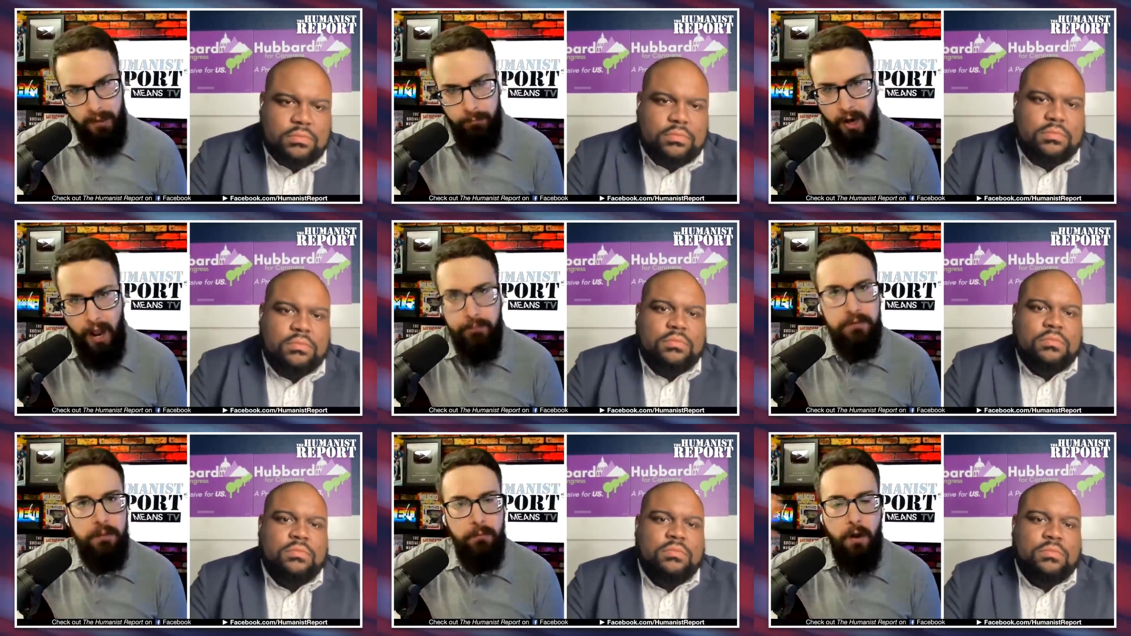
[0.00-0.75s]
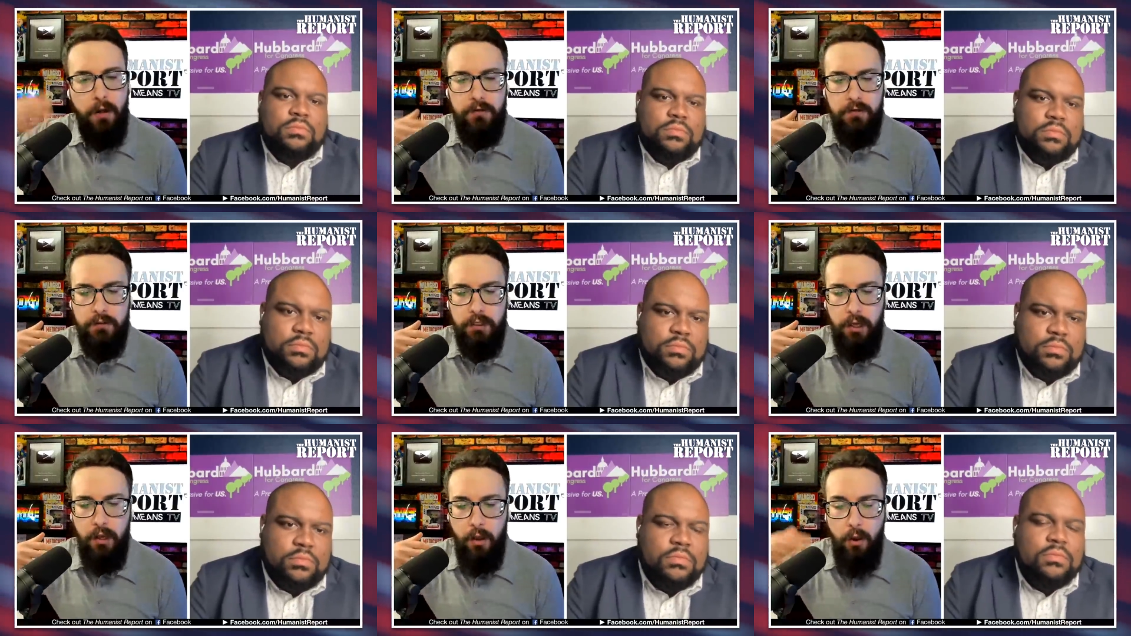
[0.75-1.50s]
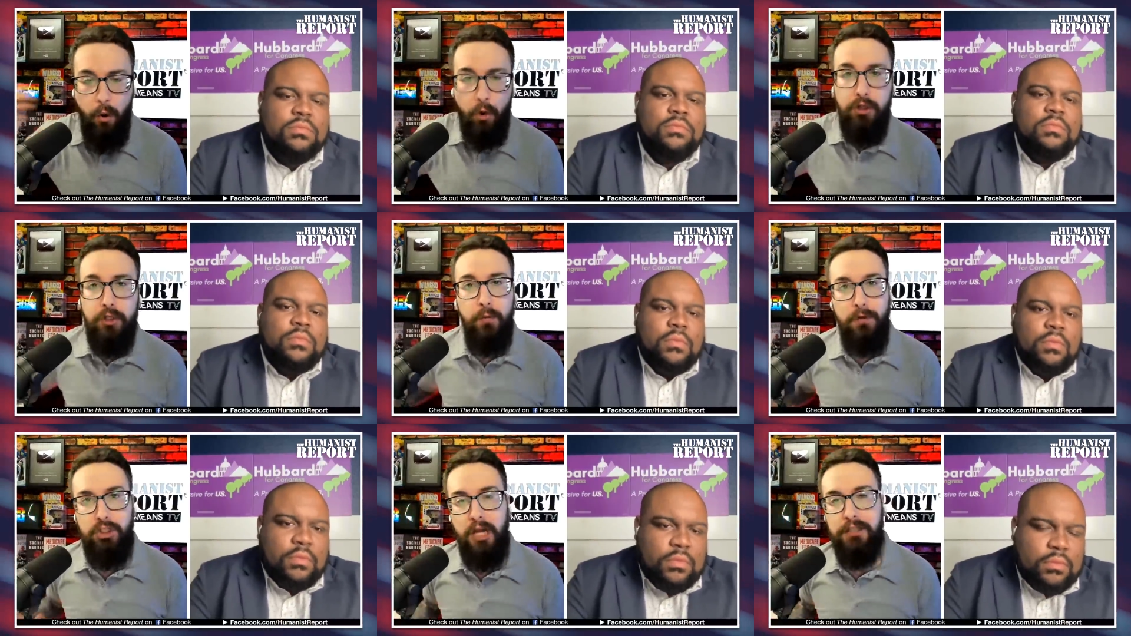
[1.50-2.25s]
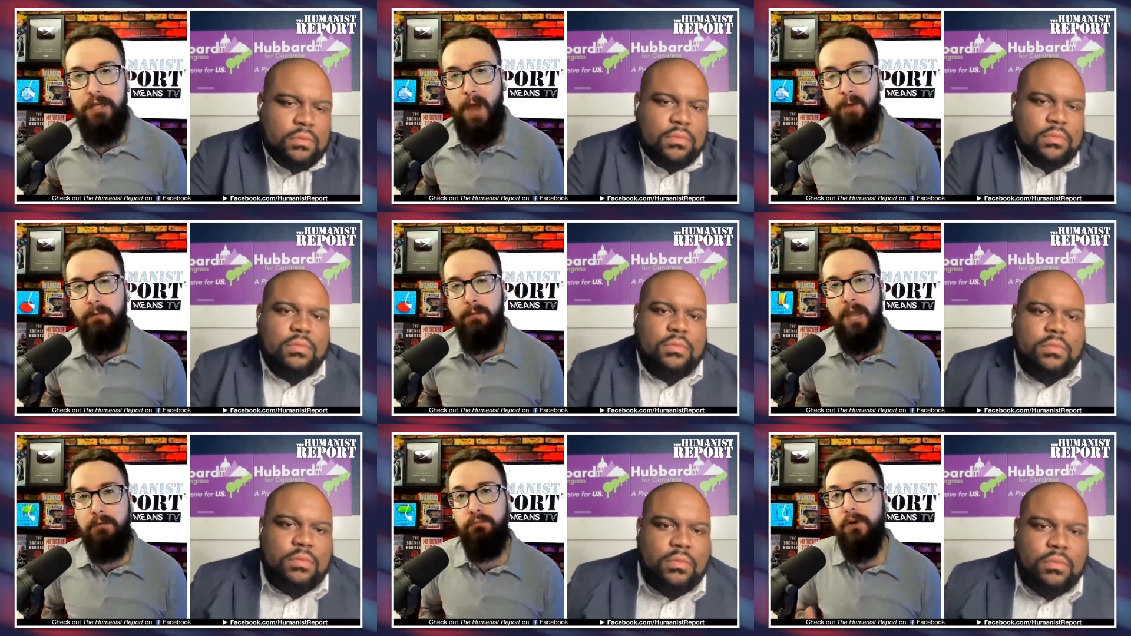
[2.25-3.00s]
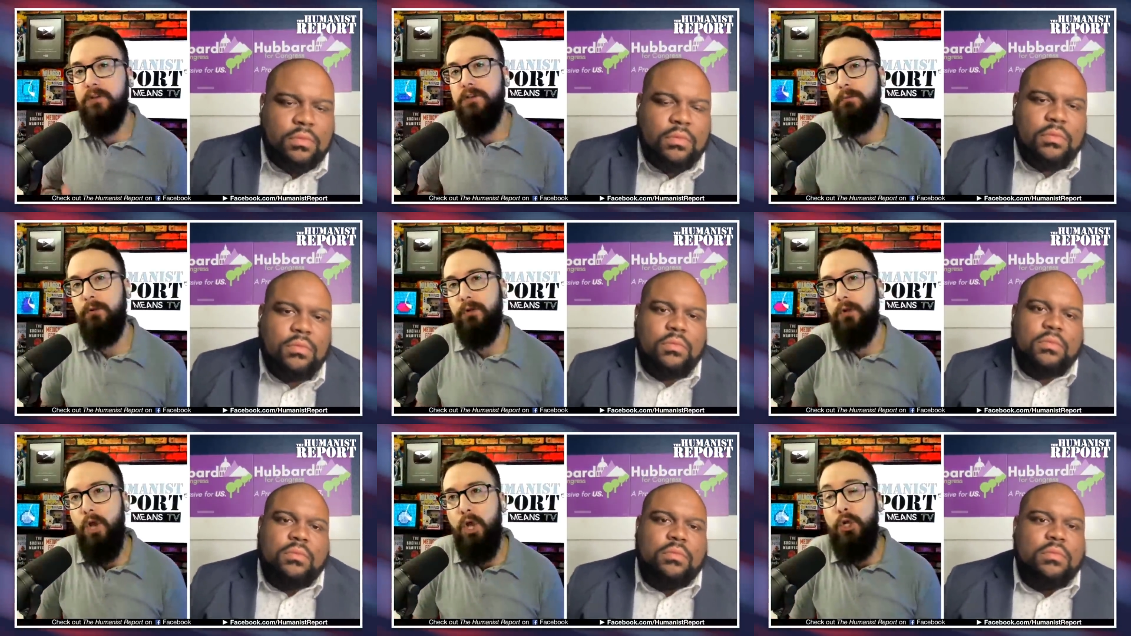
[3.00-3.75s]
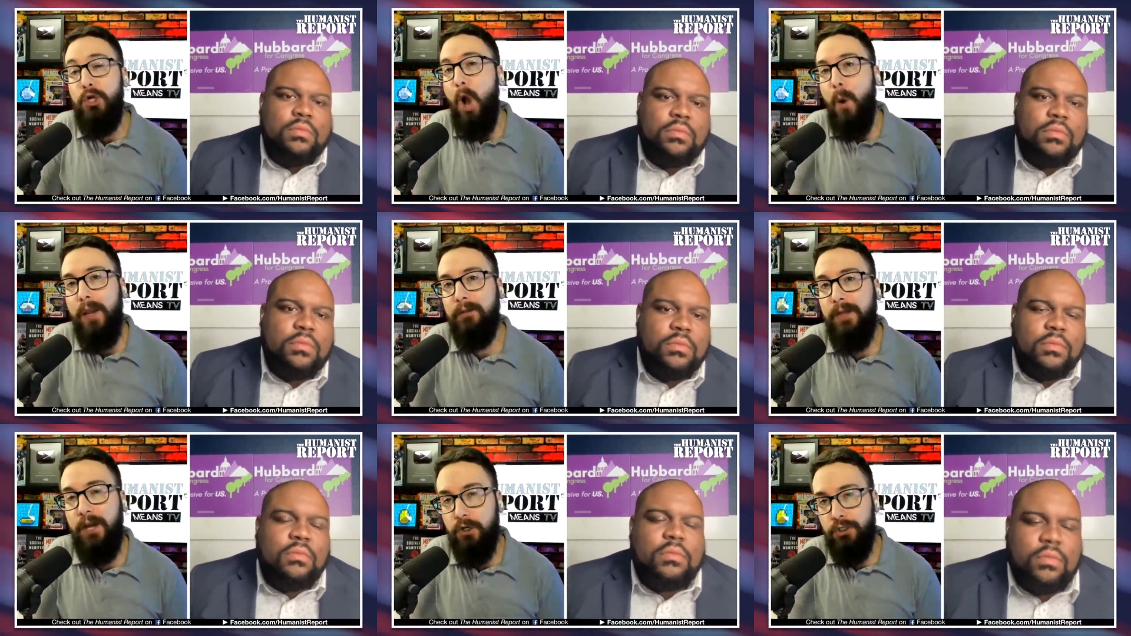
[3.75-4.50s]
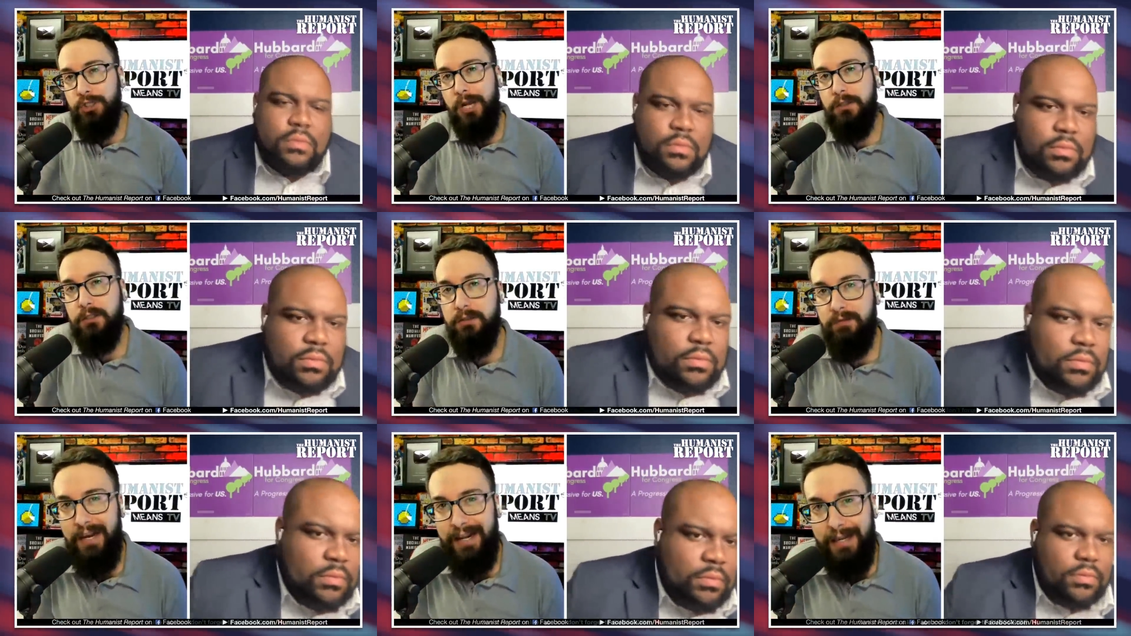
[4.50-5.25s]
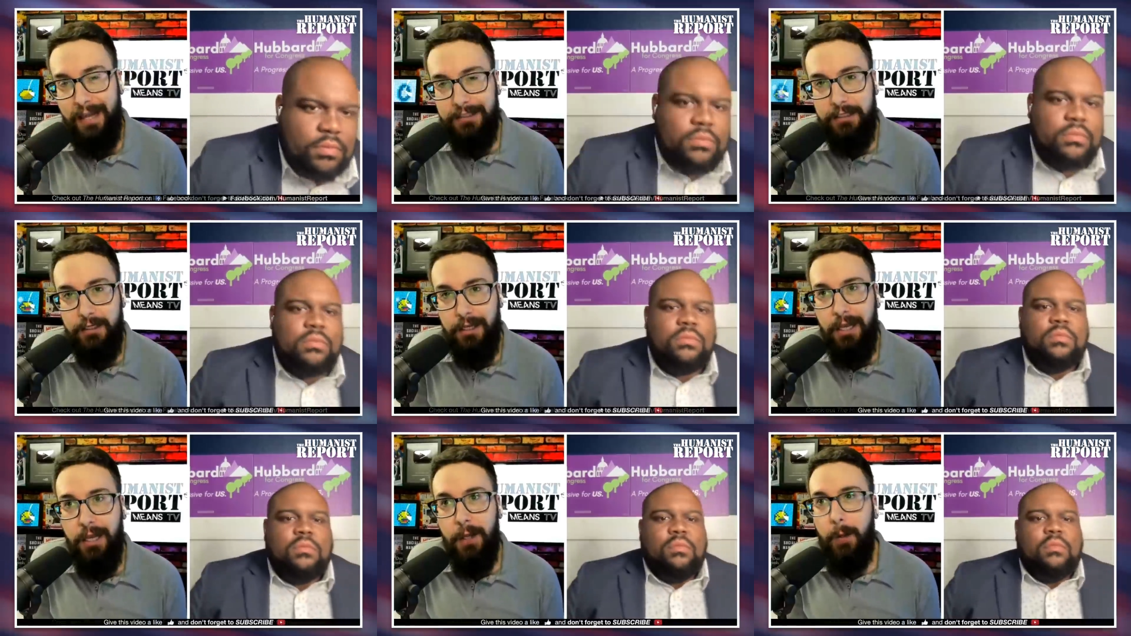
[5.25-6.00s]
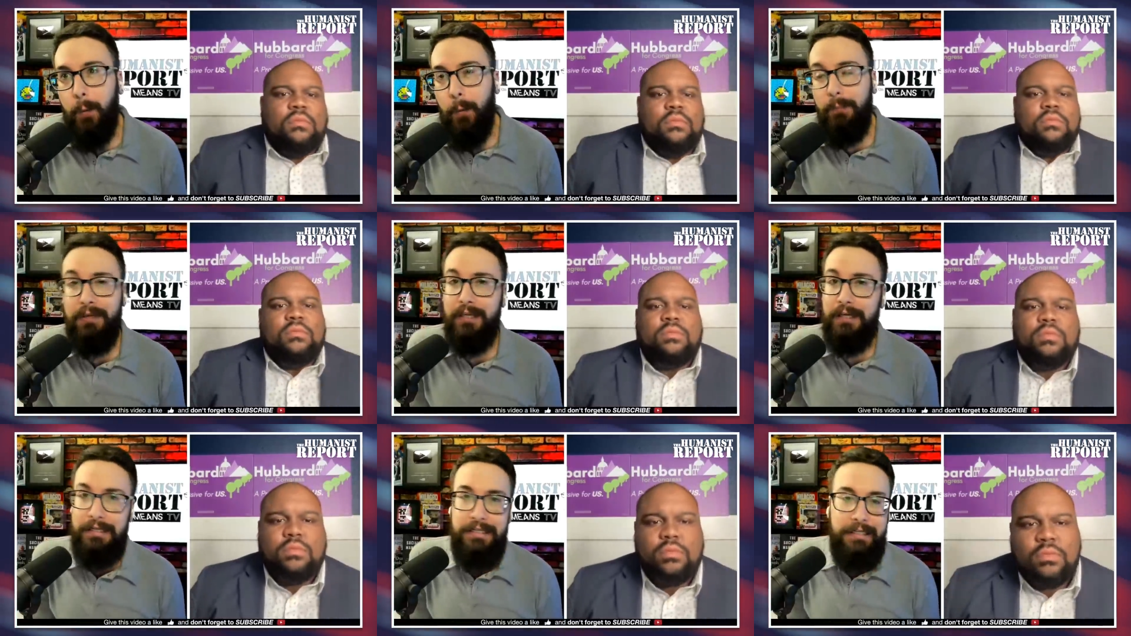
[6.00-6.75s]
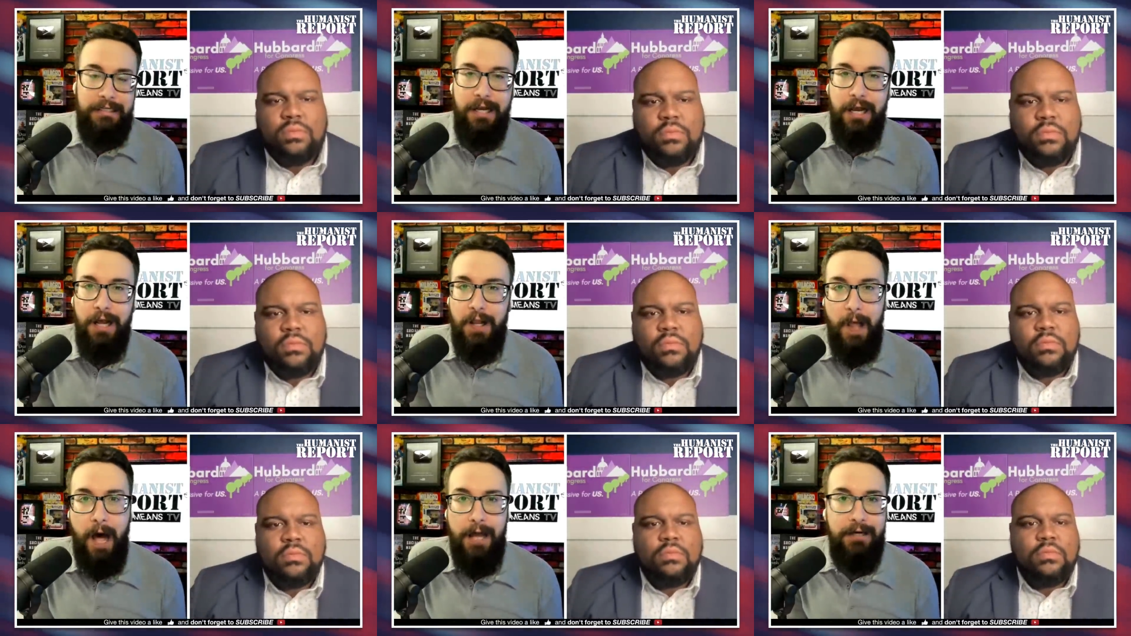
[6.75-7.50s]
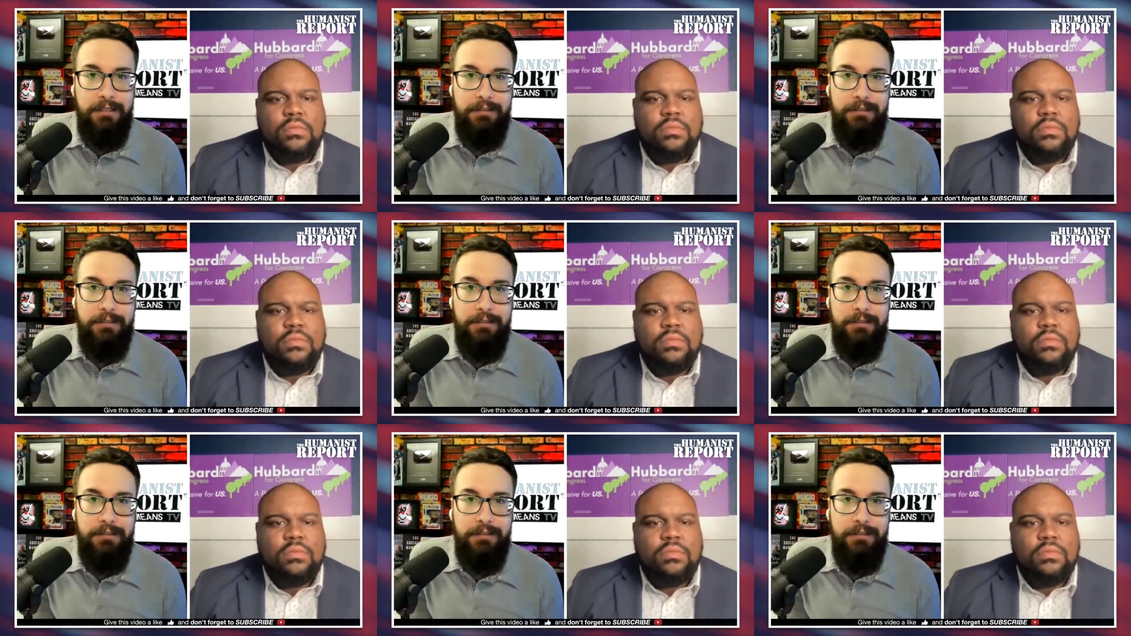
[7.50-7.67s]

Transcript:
Speaker 1: perhaps subconsciously. Or do you reject it and remain principled, knowing that your chances of getting elected will be a lot